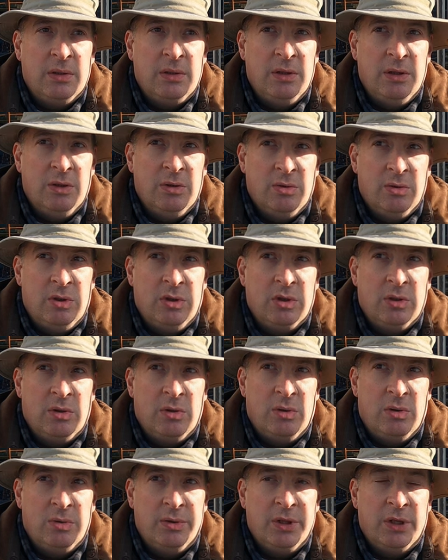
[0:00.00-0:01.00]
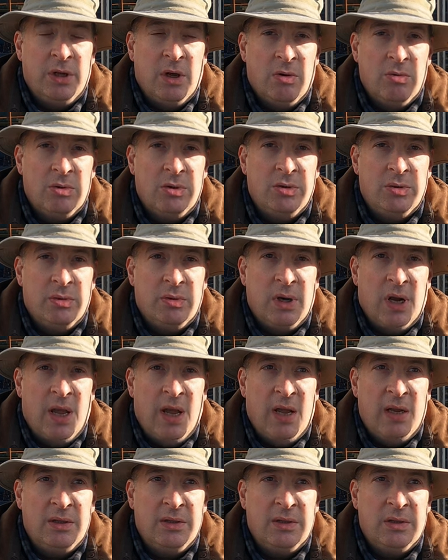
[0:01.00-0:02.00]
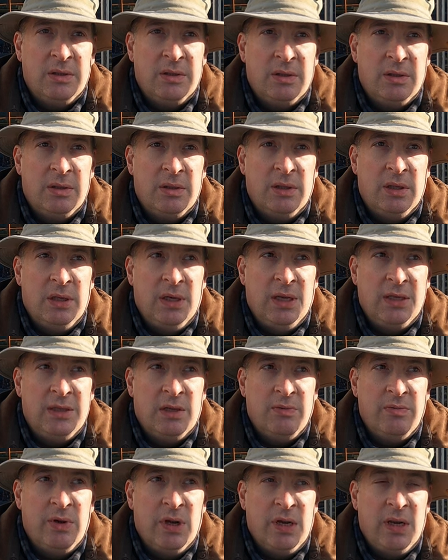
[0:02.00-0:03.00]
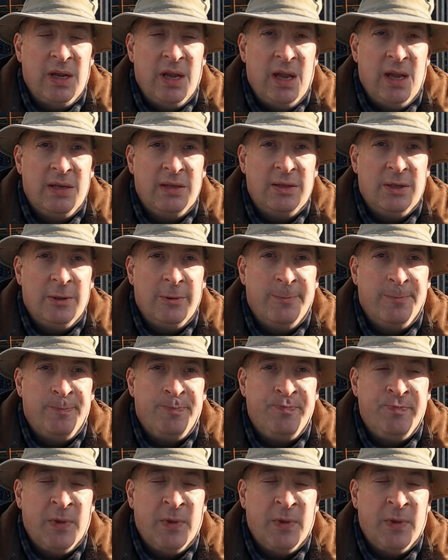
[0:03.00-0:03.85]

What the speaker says: use horticultural glass unless I really had to.